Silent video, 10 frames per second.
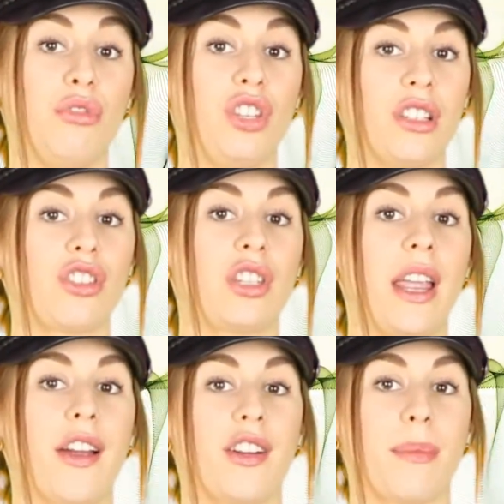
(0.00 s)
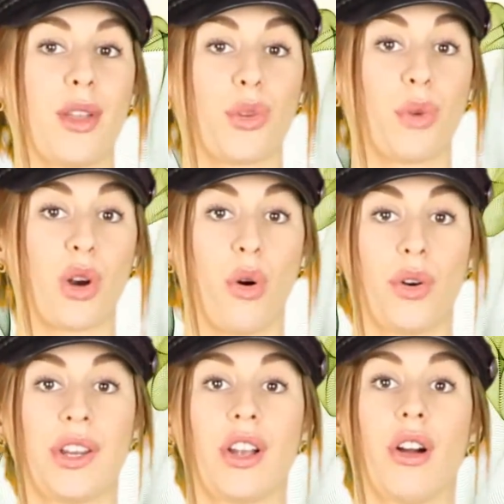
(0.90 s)
you just shared about the
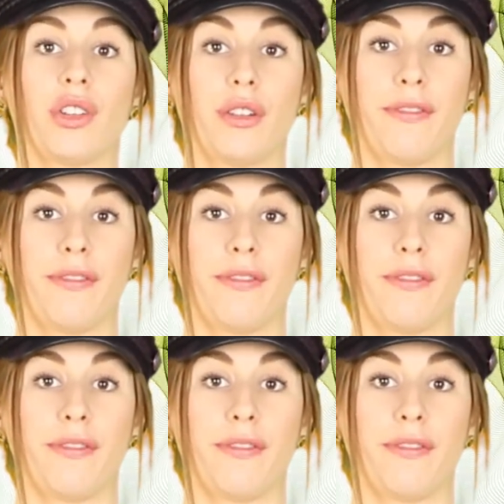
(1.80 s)
recording on your